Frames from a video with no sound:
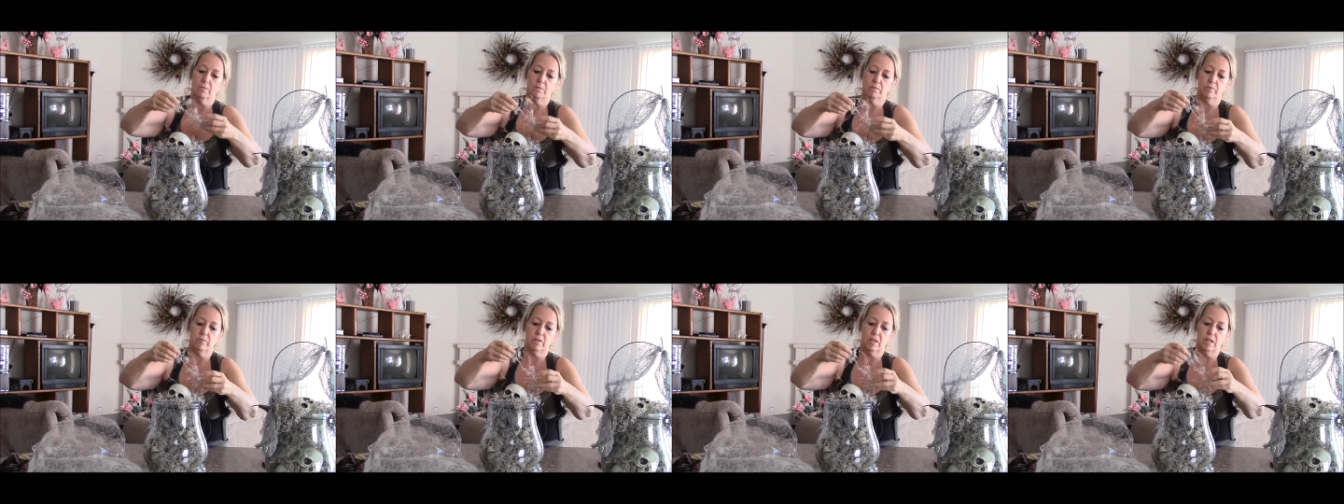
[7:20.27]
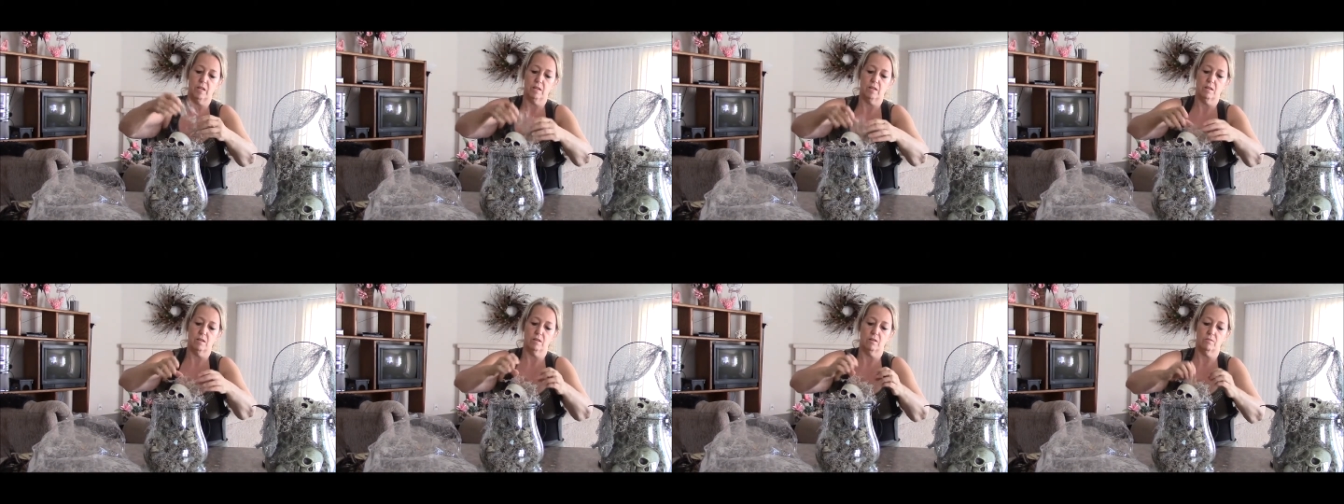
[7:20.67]
One
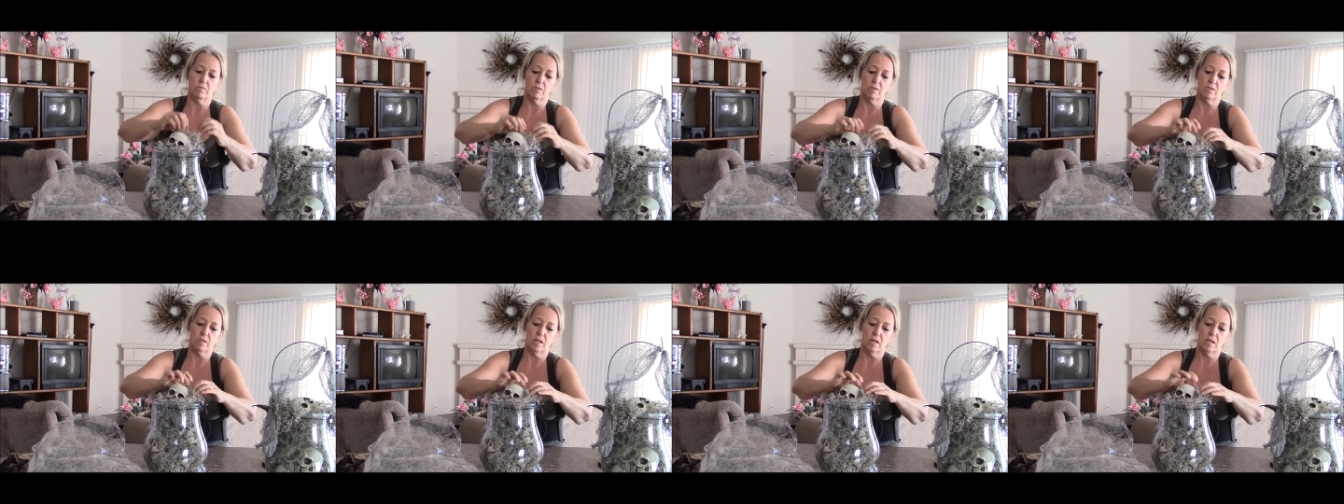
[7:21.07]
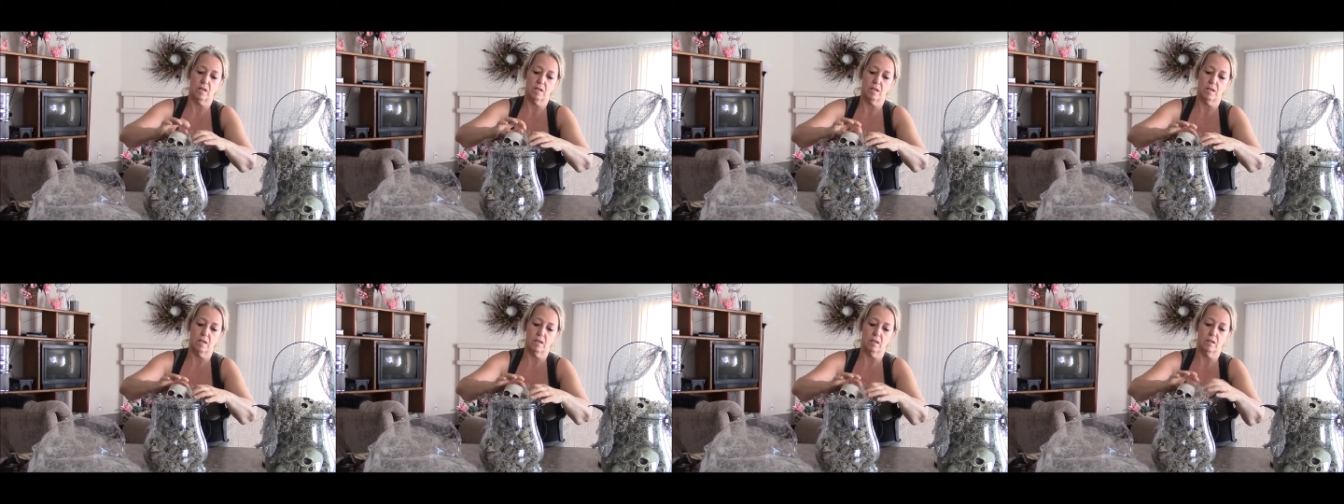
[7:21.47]
hanging over his
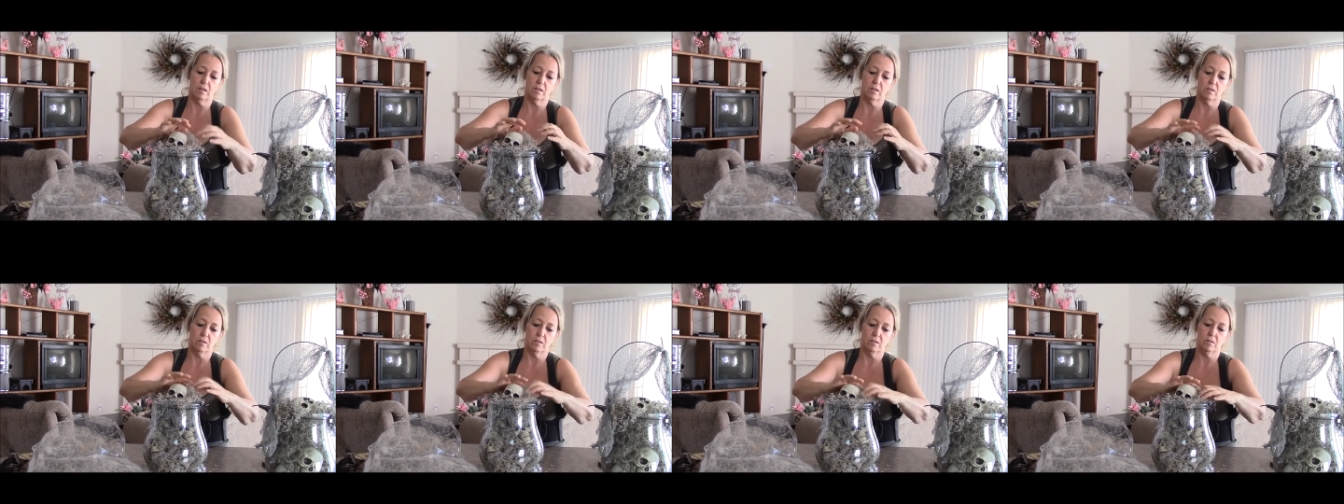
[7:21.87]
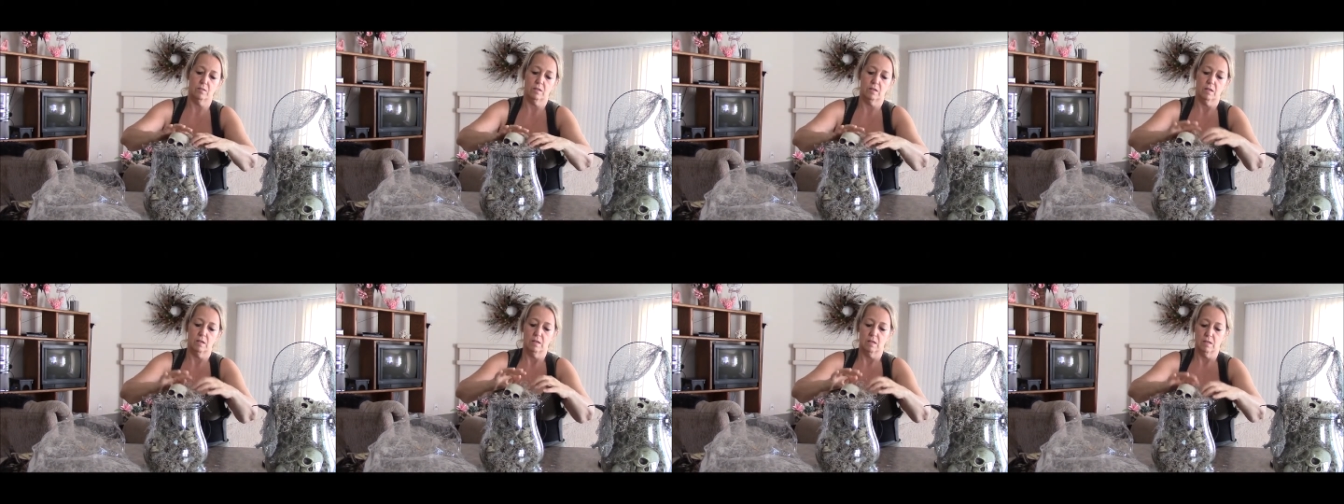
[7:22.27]
head.
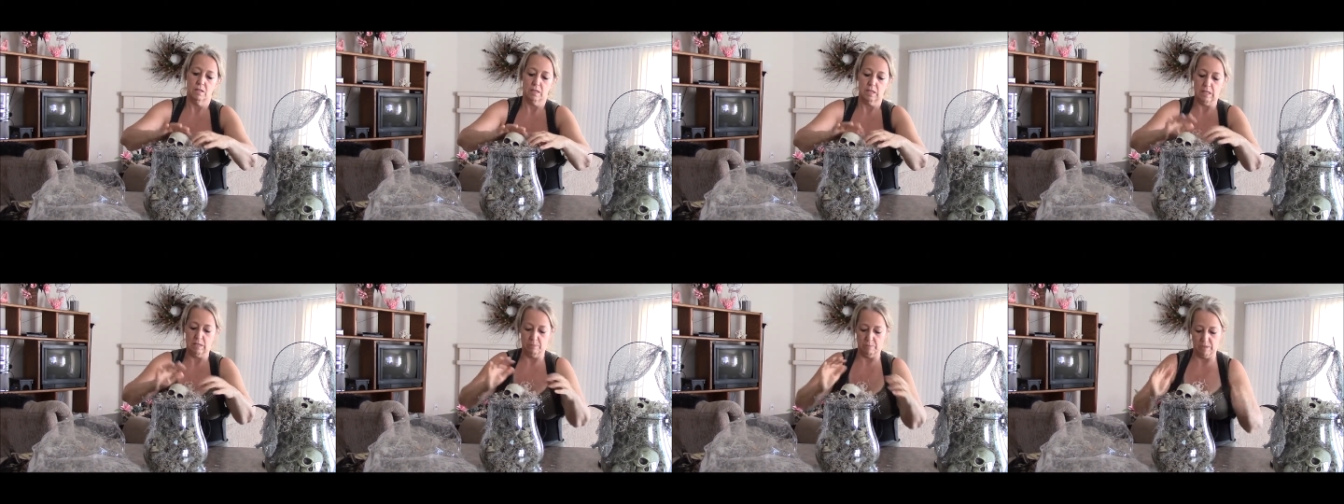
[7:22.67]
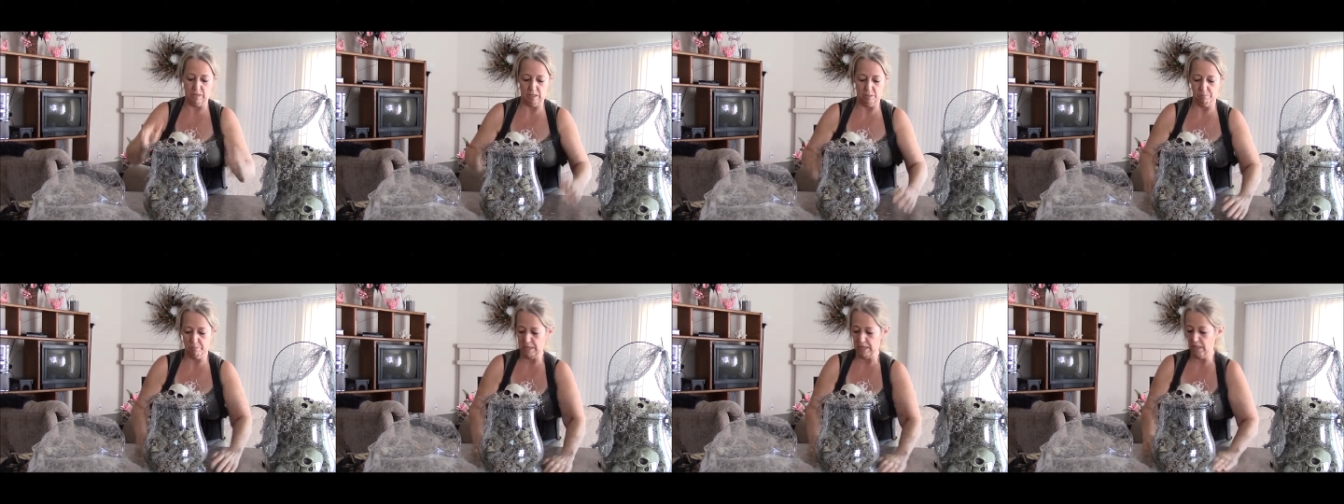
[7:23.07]
Give him a
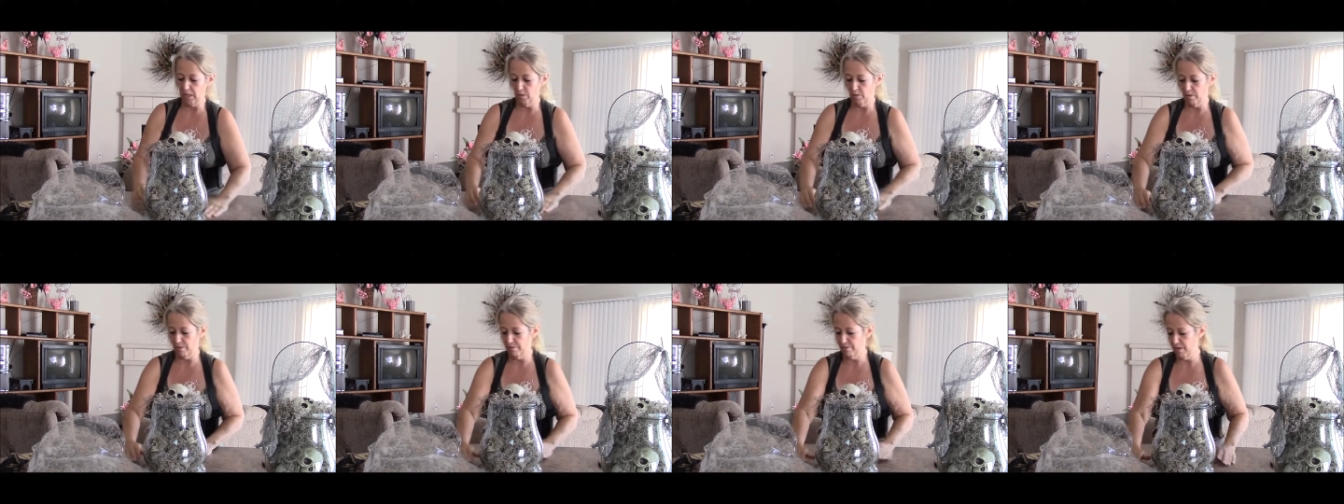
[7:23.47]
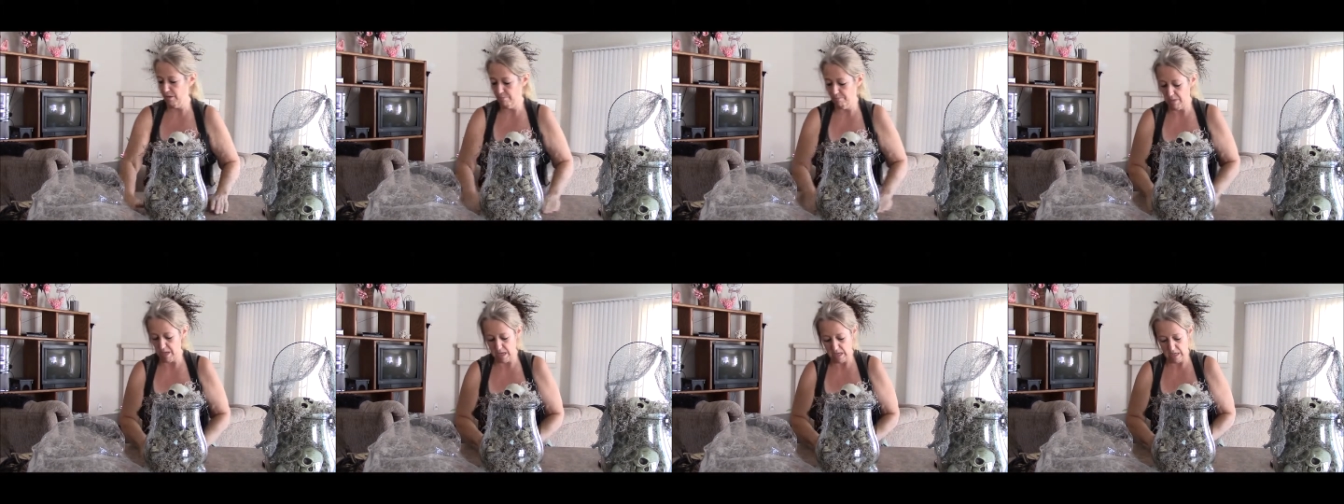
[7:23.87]
little pillow of
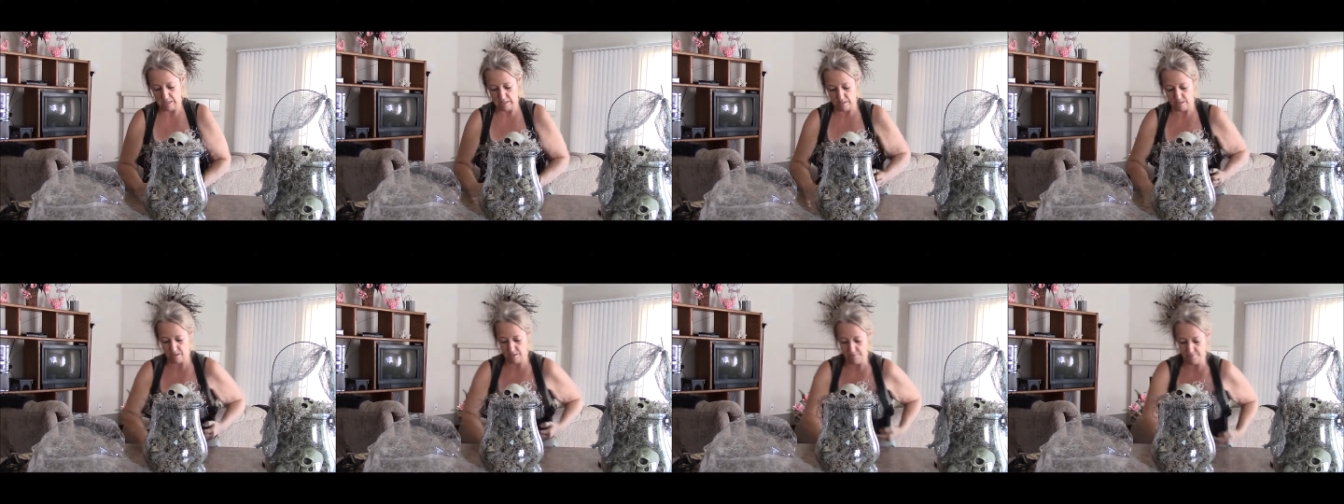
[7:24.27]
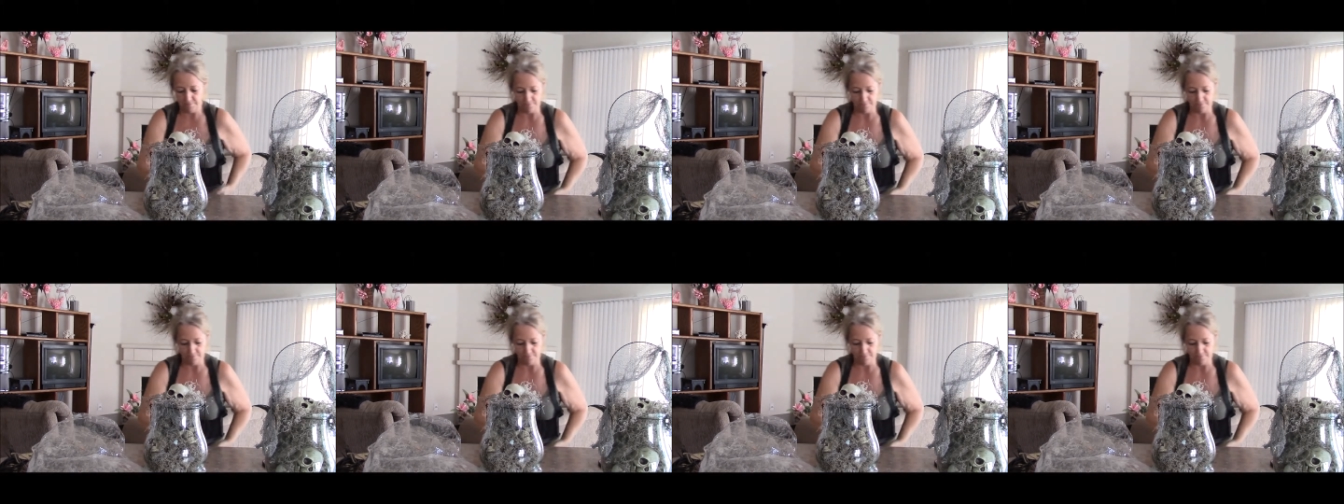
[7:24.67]
moss.